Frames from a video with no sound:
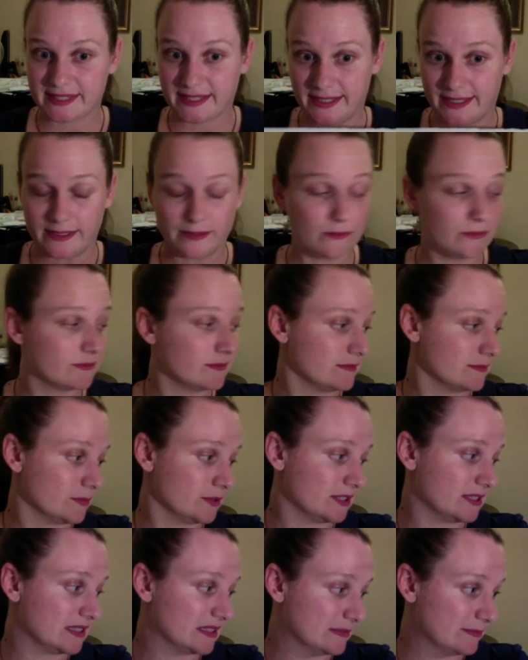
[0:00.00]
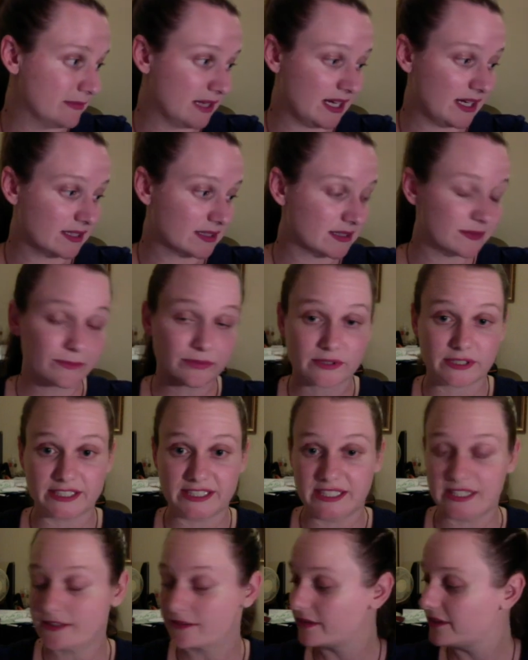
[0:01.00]
it was marked
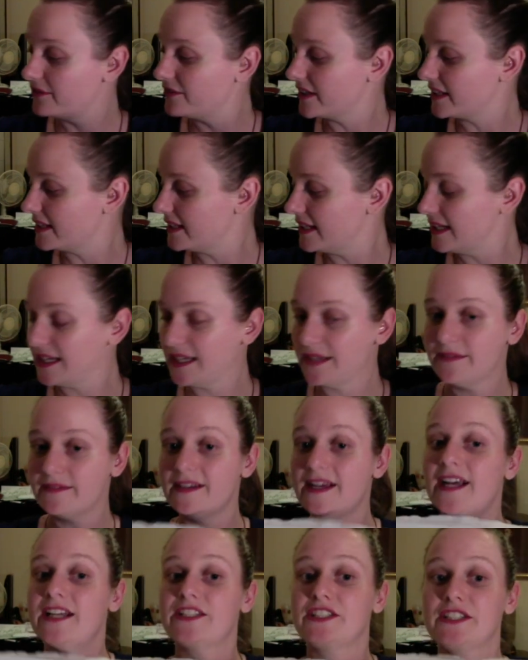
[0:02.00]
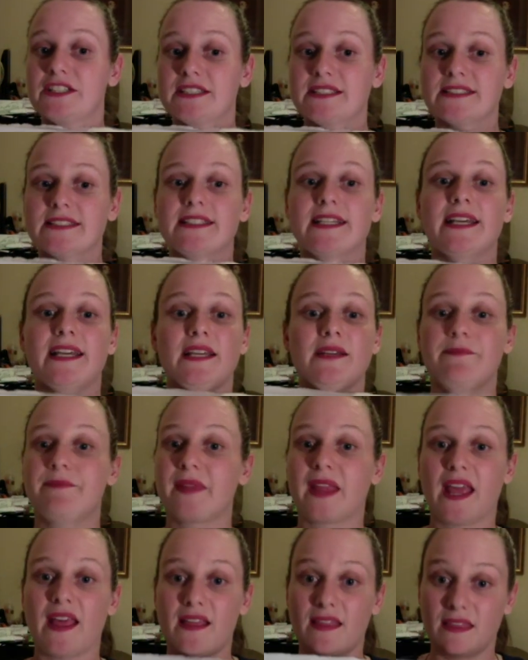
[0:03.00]
pretty horrifically. As you can see,
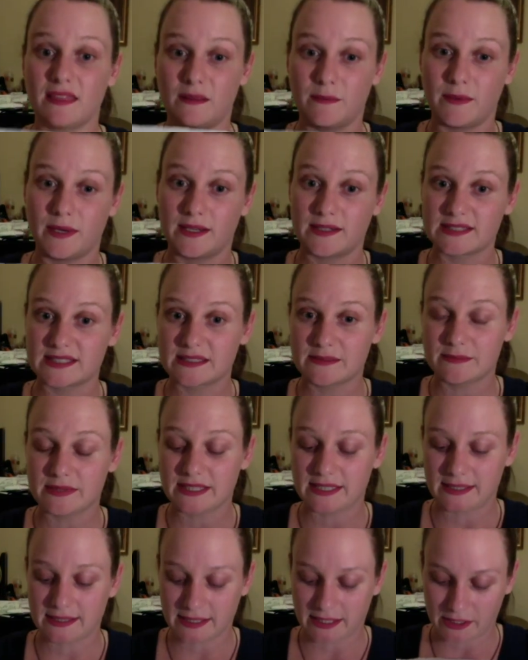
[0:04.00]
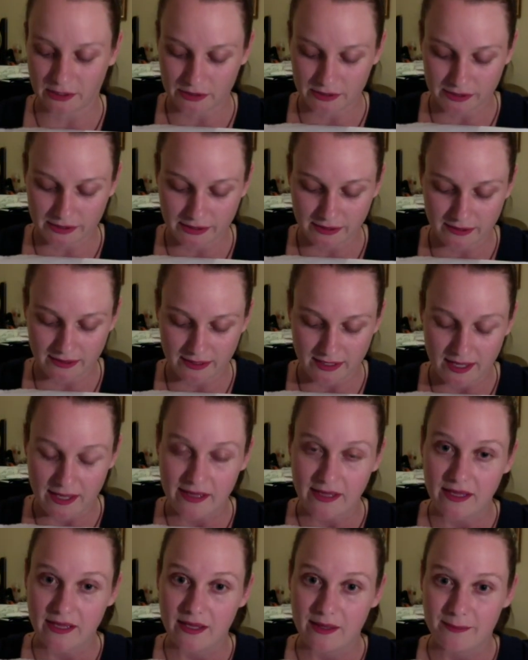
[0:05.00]
the mark's completely gone,
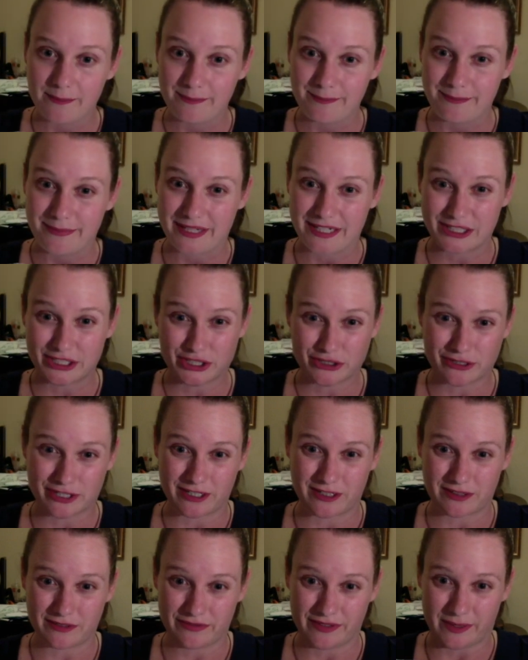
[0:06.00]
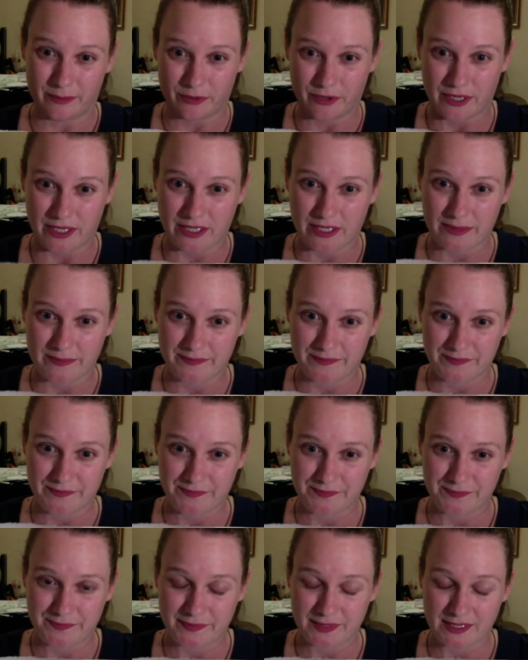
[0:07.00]
but it shrunk the fabric.
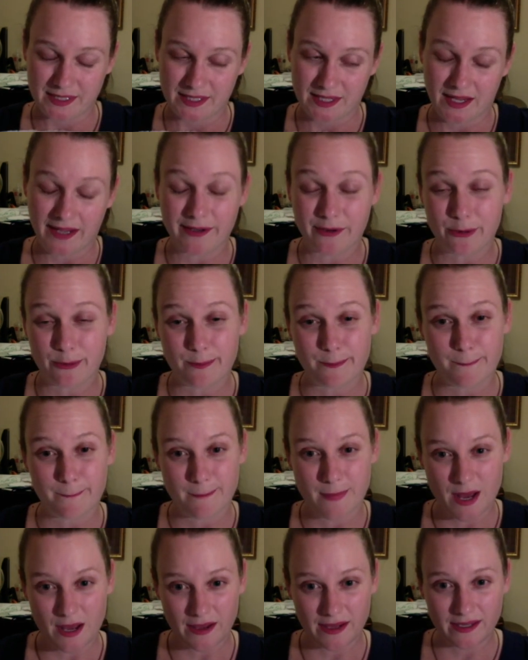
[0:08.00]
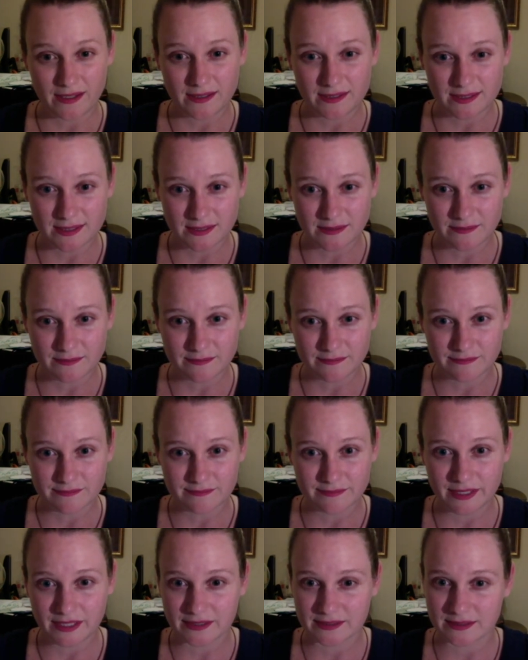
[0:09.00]
I don't mind
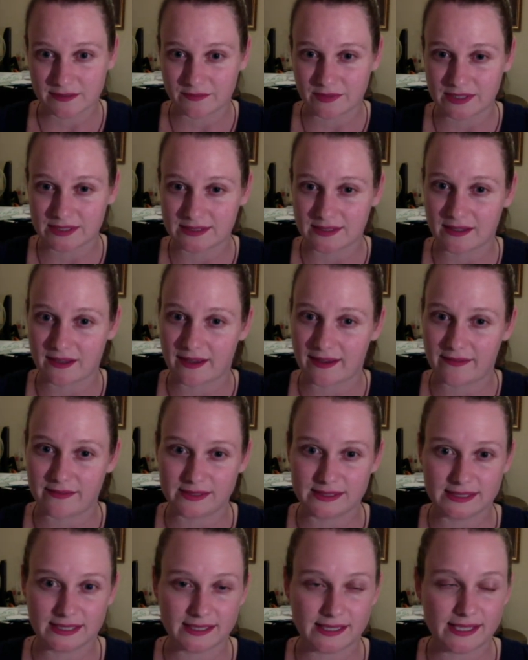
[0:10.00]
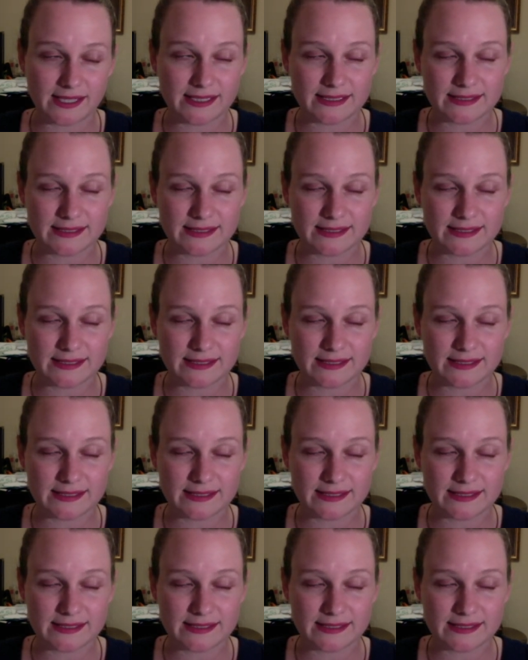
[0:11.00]
because obviously I haven't done any